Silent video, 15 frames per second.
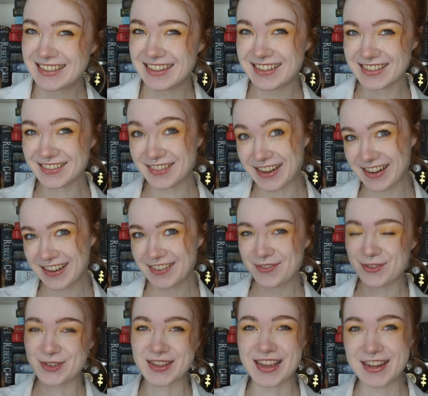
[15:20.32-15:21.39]
already
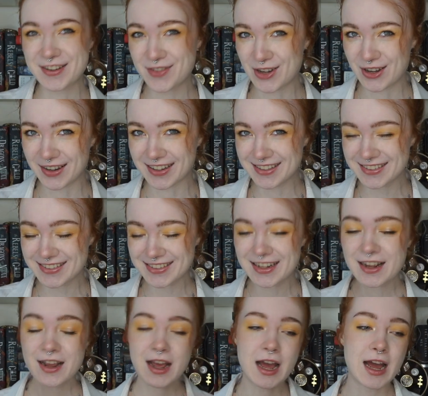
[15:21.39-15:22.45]
for the end of August.
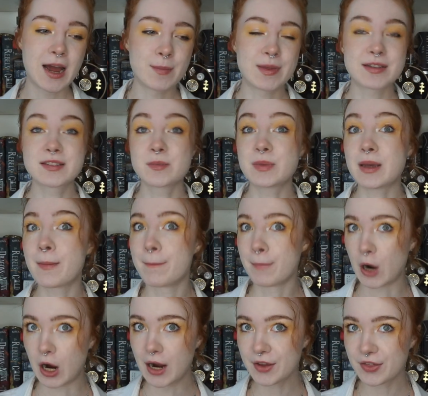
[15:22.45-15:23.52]
That's gonna be a
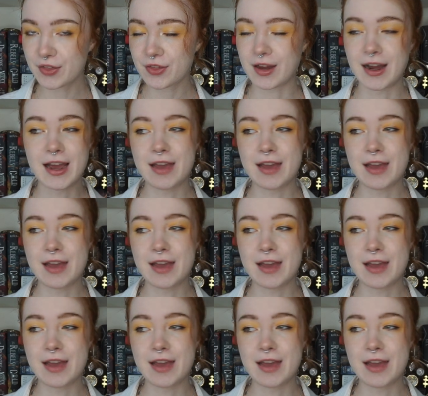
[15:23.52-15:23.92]
moth.